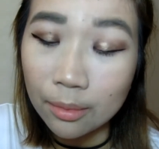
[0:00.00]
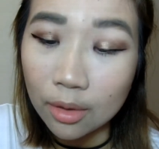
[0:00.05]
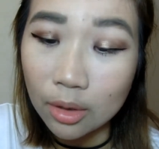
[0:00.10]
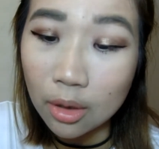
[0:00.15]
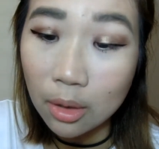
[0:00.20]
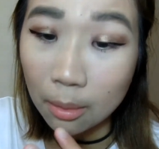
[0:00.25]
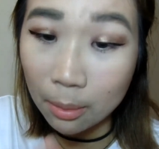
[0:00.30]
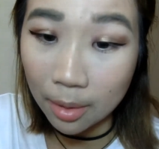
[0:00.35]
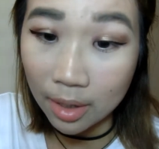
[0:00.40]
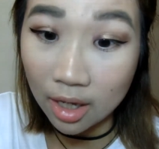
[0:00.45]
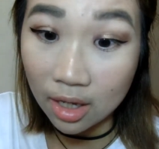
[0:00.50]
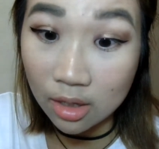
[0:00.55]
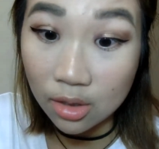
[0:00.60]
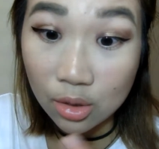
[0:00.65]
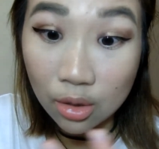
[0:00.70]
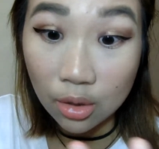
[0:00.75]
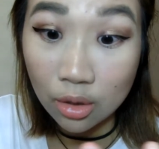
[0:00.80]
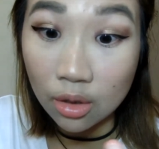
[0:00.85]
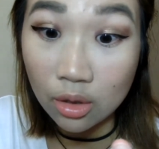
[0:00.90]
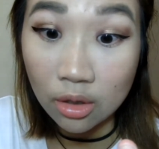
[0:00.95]
compared
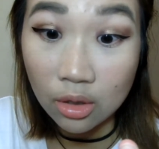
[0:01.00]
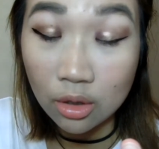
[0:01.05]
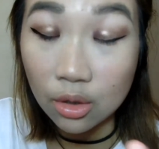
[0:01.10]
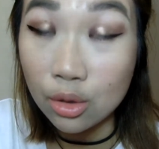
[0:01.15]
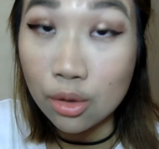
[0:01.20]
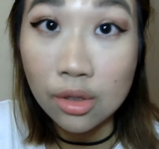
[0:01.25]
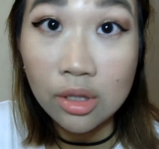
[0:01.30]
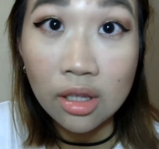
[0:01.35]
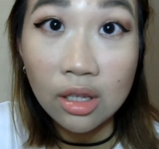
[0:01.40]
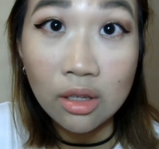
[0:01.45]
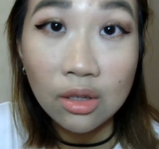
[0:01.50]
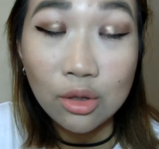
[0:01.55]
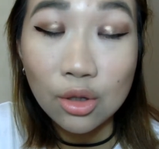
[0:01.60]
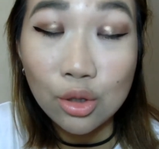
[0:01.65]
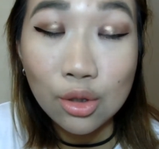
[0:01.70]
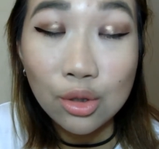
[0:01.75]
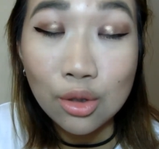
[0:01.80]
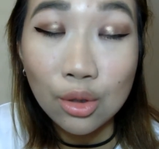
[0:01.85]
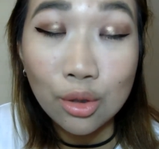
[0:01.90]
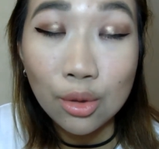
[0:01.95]
to using
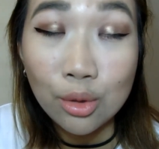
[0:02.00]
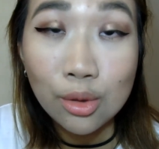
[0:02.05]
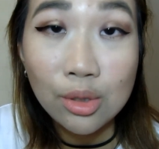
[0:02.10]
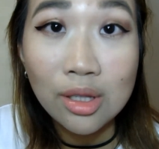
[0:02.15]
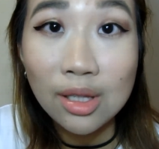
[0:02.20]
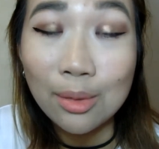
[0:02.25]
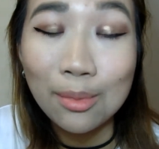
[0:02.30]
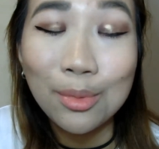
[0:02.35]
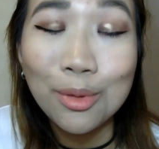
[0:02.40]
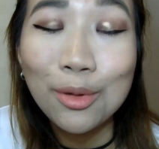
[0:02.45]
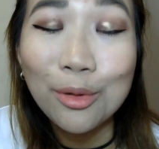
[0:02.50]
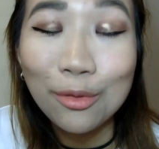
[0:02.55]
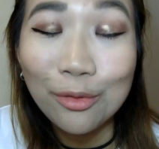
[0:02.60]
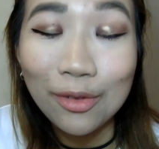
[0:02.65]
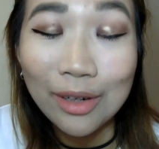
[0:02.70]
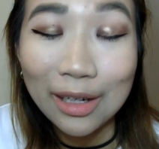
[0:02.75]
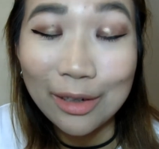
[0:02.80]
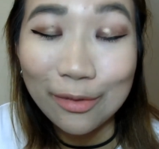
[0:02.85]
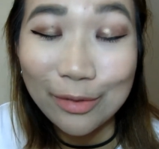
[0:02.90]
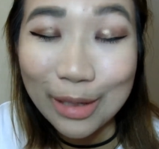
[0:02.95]
just, you know, simple
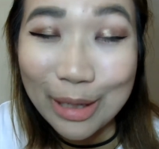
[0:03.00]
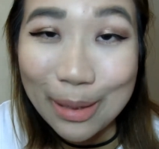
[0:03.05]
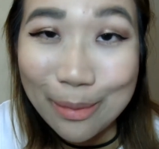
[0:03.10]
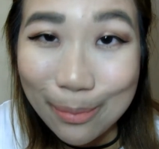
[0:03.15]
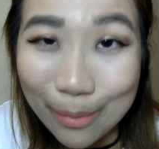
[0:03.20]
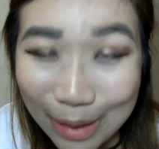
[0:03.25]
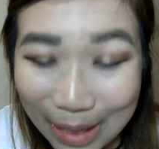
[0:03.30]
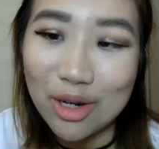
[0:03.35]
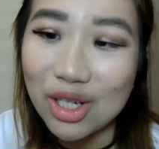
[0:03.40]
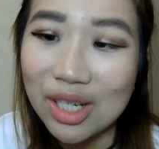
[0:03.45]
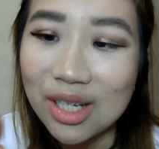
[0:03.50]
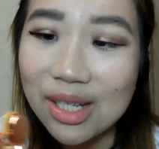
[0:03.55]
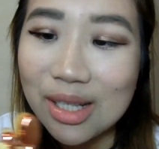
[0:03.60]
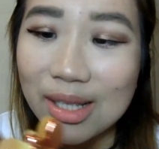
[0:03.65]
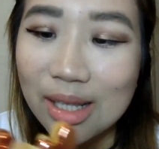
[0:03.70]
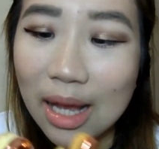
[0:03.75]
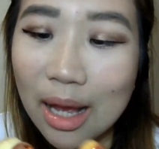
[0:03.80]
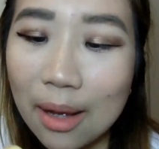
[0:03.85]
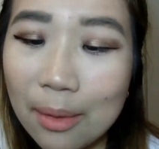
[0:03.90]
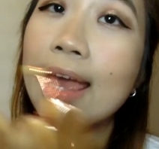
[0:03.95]
fluffy
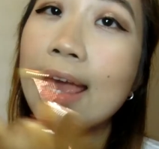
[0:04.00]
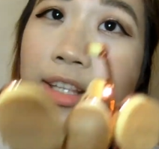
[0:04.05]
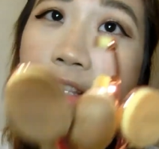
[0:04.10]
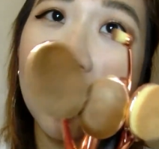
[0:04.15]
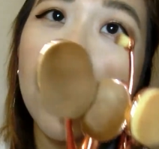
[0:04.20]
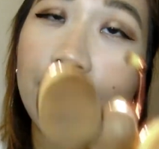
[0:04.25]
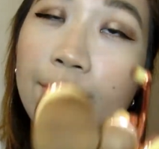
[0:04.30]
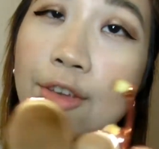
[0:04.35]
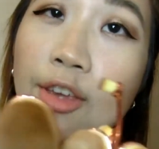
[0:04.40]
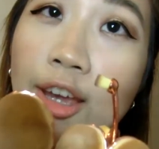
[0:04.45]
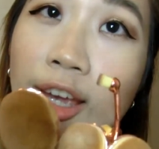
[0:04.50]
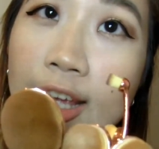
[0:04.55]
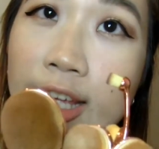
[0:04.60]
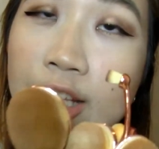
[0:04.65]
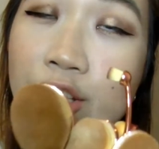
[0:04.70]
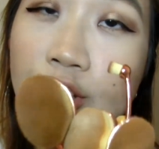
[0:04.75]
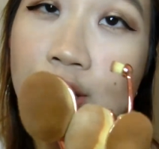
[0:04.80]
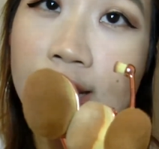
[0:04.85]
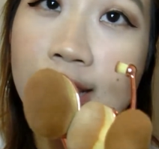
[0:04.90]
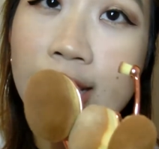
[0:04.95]
brushes. So if you're
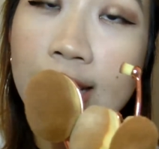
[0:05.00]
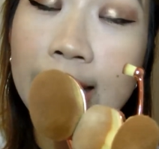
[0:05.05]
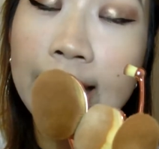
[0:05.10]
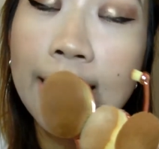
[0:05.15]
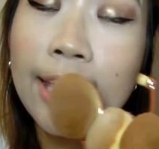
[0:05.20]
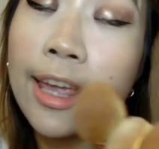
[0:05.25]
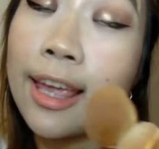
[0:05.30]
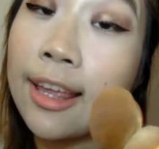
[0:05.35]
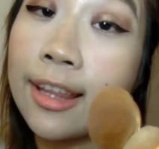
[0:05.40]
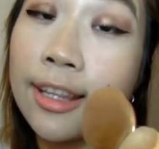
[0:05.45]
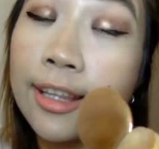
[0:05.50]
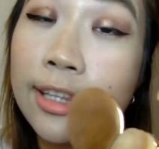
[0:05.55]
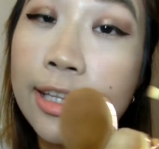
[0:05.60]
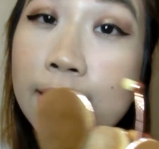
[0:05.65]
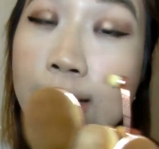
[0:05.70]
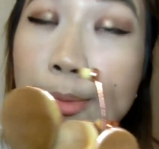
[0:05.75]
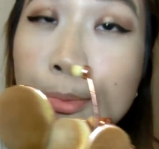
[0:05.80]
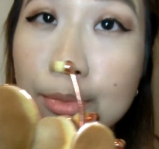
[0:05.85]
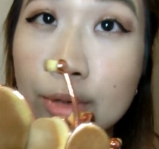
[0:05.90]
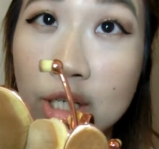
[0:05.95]
interested in getting
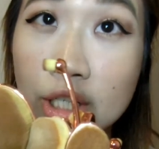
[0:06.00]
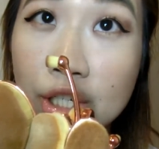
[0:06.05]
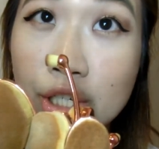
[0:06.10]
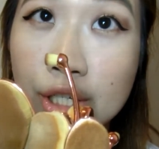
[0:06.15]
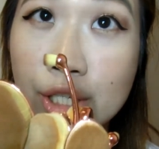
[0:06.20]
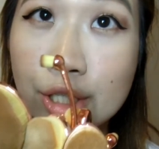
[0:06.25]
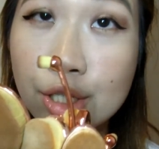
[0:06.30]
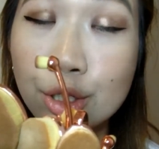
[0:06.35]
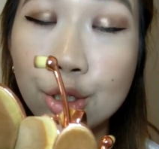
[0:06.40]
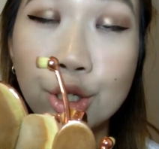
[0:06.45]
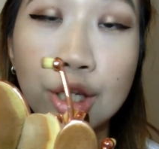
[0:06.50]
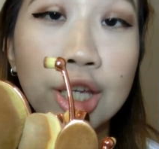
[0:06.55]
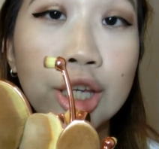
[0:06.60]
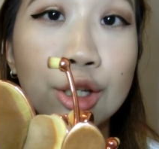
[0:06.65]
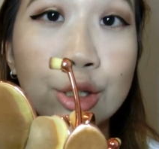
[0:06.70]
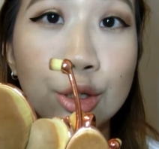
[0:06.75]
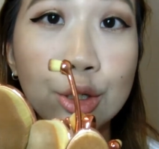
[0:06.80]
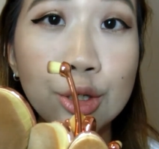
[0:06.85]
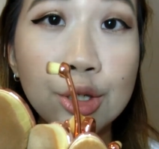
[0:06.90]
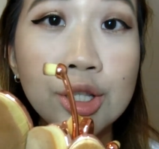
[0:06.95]
these brushes, you
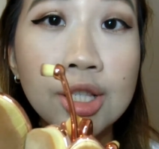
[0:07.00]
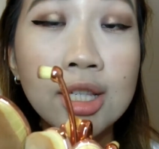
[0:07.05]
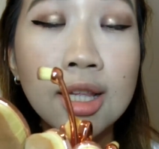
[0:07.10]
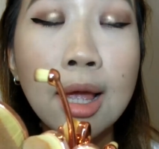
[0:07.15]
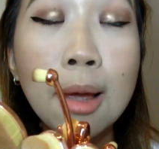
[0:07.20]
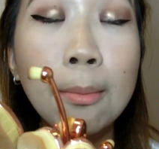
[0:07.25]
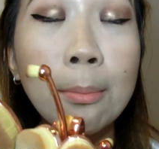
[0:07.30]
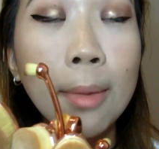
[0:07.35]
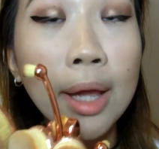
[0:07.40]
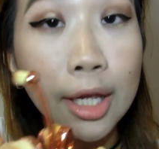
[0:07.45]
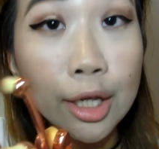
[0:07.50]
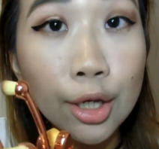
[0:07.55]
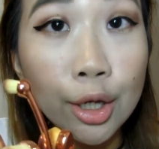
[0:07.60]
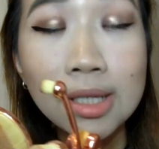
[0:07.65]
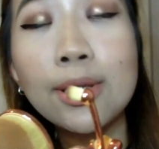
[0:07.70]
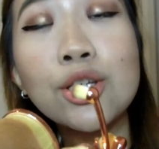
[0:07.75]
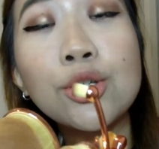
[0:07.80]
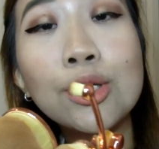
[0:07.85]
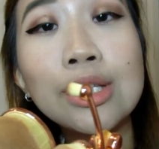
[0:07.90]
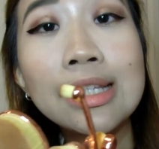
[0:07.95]
can use my
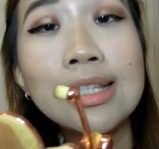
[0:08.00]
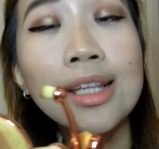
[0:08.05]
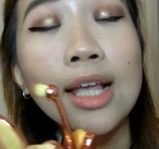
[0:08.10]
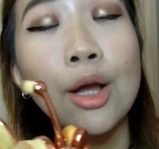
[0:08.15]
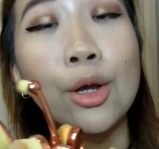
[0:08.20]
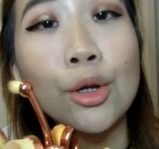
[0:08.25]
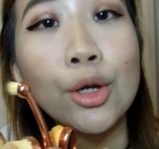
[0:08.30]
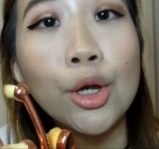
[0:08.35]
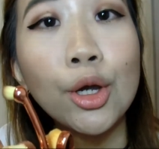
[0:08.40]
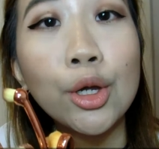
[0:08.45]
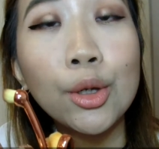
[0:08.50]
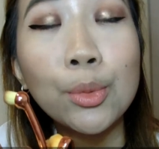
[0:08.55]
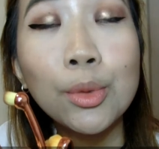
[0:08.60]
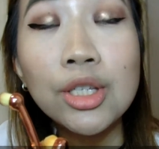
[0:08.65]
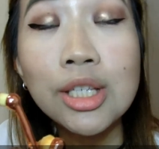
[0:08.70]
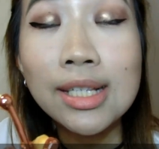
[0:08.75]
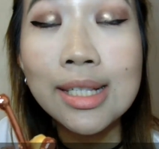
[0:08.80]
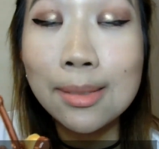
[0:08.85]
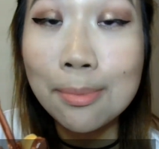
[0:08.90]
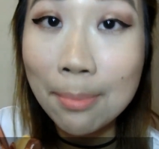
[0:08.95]
special discount code,
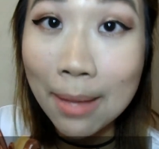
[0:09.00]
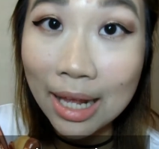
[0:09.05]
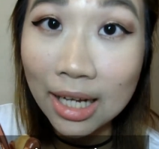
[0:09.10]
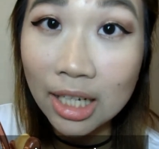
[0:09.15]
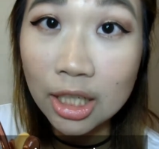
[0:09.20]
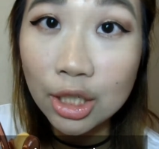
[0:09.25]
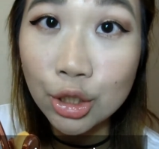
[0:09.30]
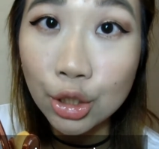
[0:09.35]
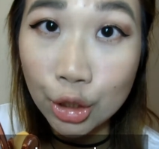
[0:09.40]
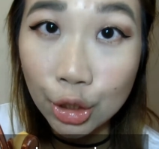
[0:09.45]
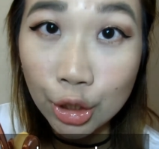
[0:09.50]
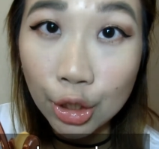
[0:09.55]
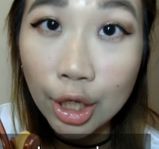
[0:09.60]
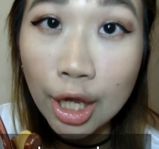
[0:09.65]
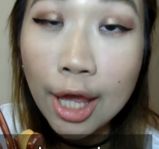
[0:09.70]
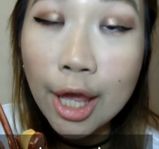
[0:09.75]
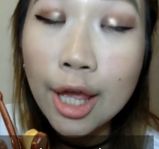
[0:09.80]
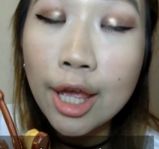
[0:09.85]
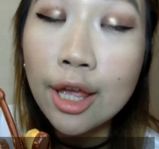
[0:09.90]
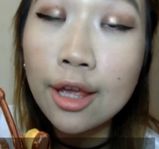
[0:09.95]
which is Melon
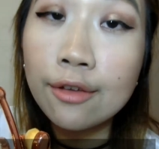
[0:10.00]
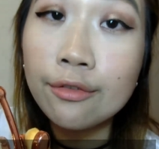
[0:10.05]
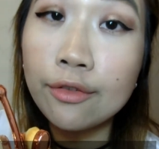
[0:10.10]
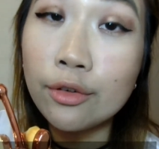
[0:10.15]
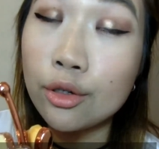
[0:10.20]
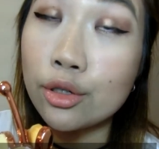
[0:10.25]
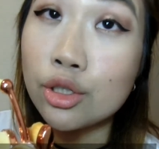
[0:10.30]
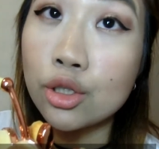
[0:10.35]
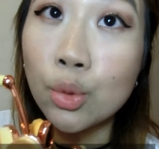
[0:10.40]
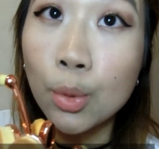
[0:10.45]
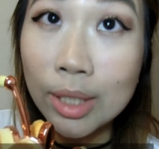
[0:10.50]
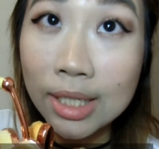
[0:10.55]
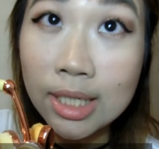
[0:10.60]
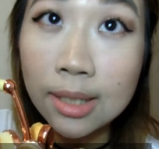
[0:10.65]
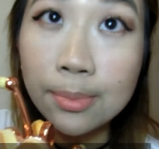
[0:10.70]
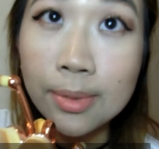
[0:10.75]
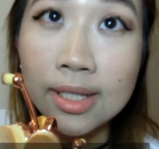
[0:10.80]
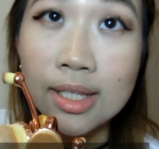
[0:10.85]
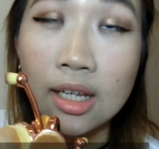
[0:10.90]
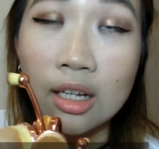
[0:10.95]
for
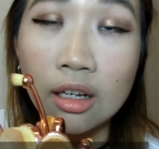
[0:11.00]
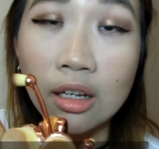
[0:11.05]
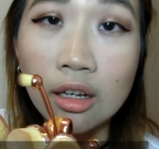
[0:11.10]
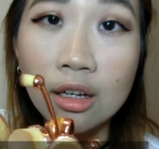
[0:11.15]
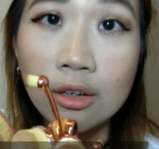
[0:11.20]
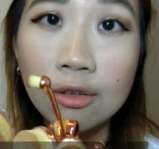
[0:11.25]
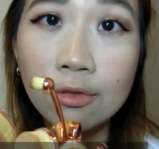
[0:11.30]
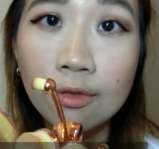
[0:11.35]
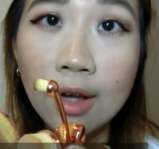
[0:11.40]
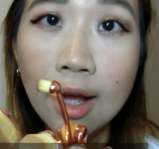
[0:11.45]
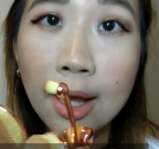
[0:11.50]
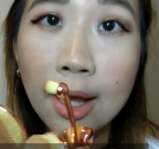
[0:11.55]
20% off,